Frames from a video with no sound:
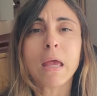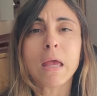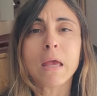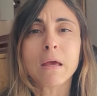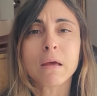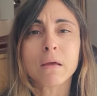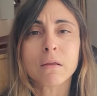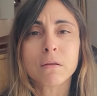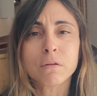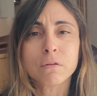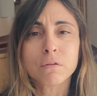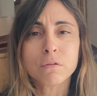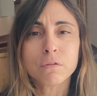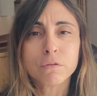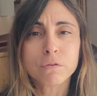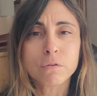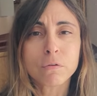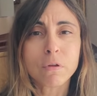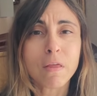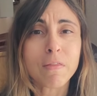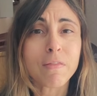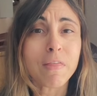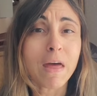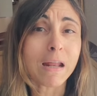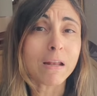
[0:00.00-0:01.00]
And
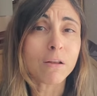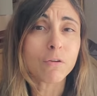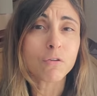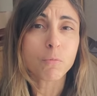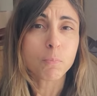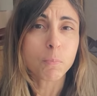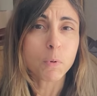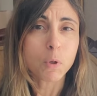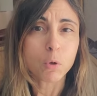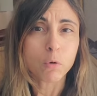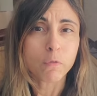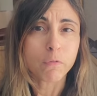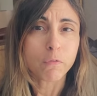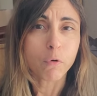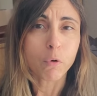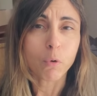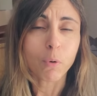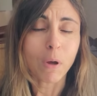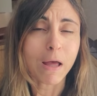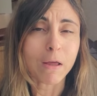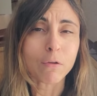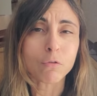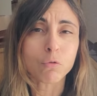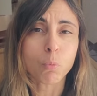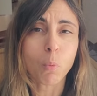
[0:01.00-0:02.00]
that is
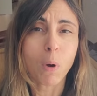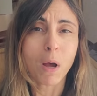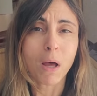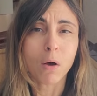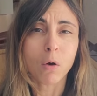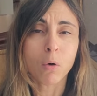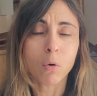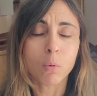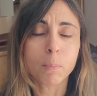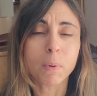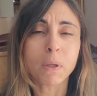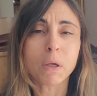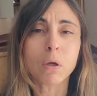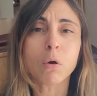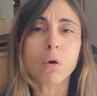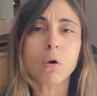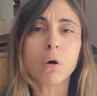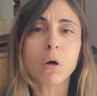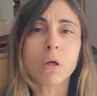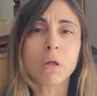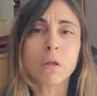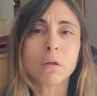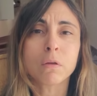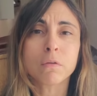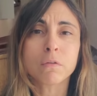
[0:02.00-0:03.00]
beautiful as well,
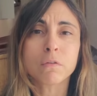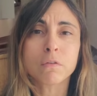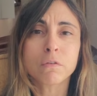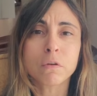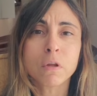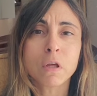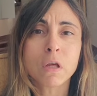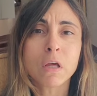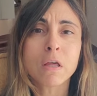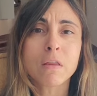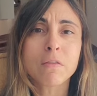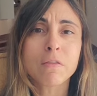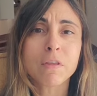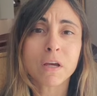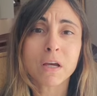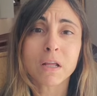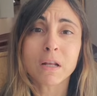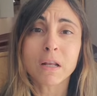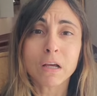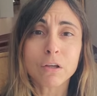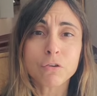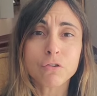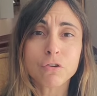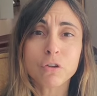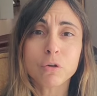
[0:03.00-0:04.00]
because the
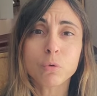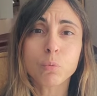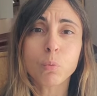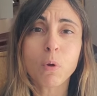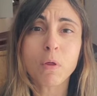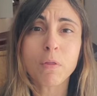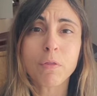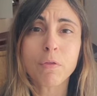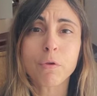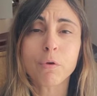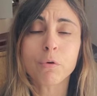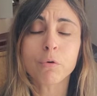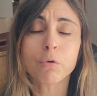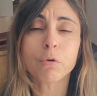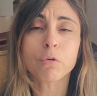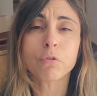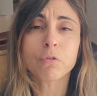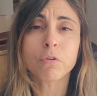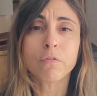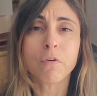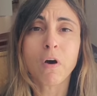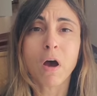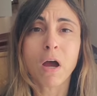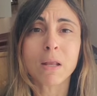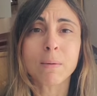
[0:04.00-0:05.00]
connection with your
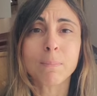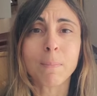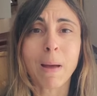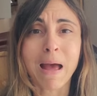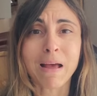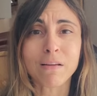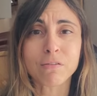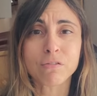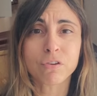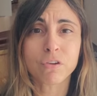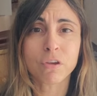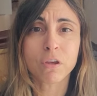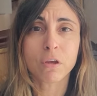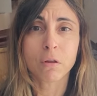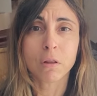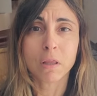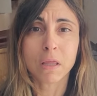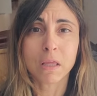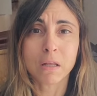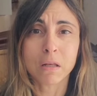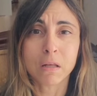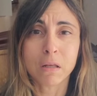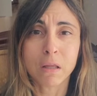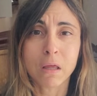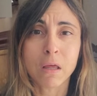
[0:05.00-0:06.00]
divine
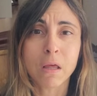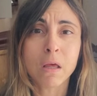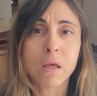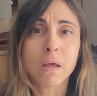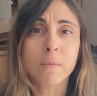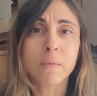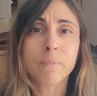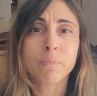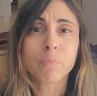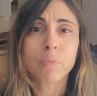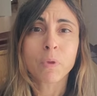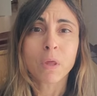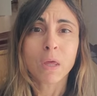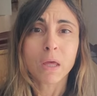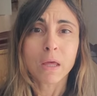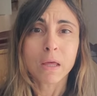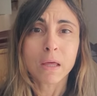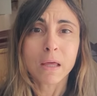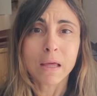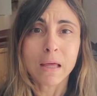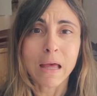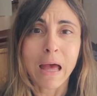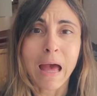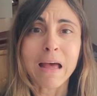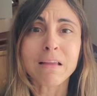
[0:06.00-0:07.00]
masculine
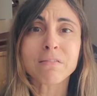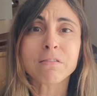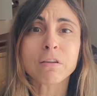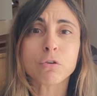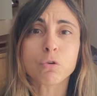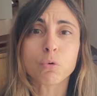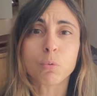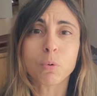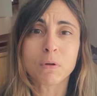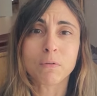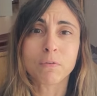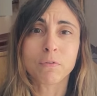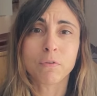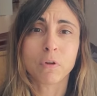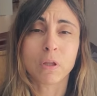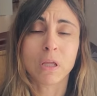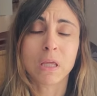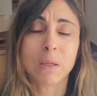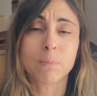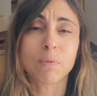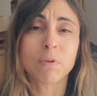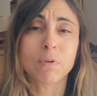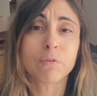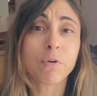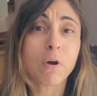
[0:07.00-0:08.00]
as a twin
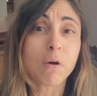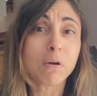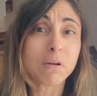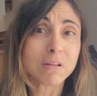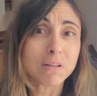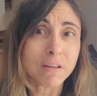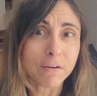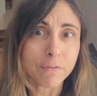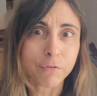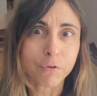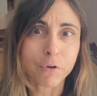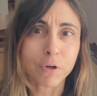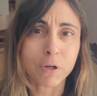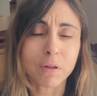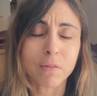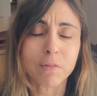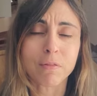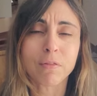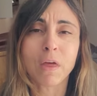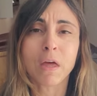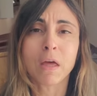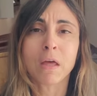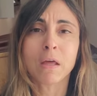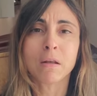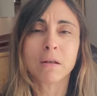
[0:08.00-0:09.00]
flame is very different
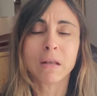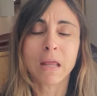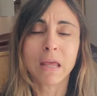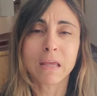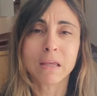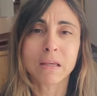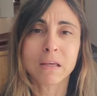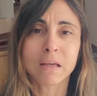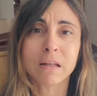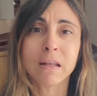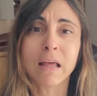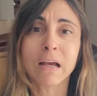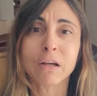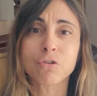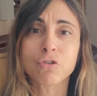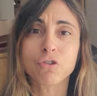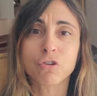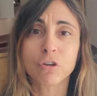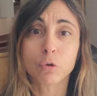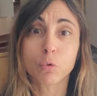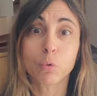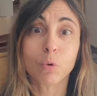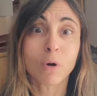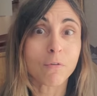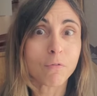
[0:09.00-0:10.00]
than a
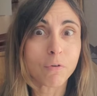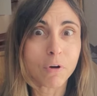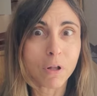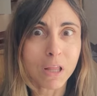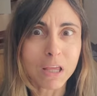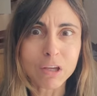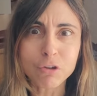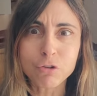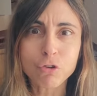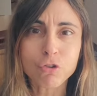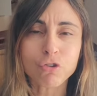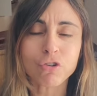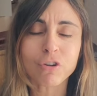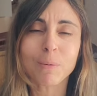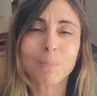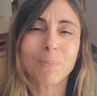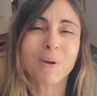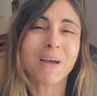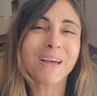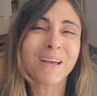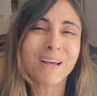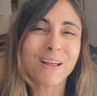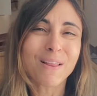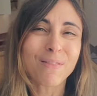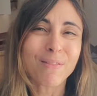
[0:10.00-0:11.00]
connection or a
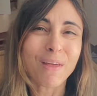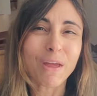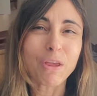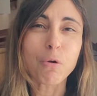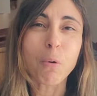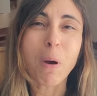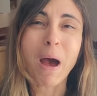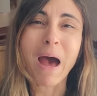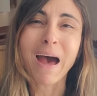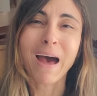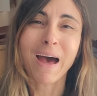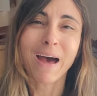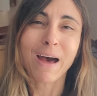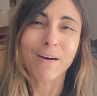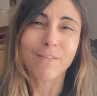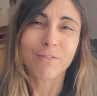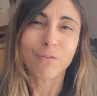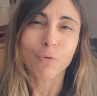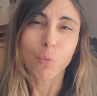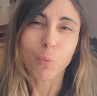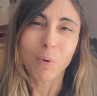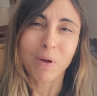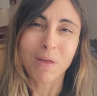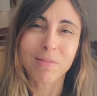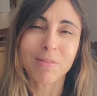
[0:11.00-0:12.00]
relationship that you have
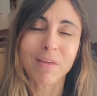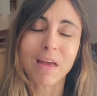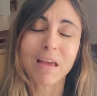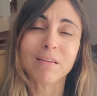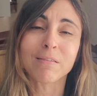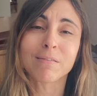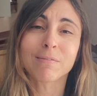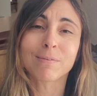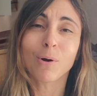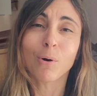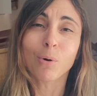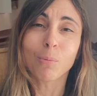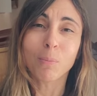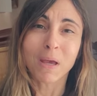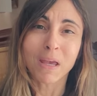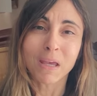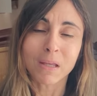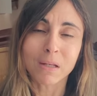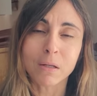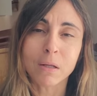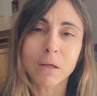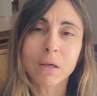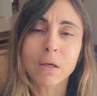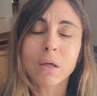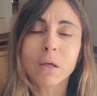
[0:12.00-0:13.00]
with a
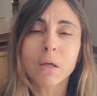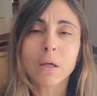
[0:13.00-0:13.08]
soulmate.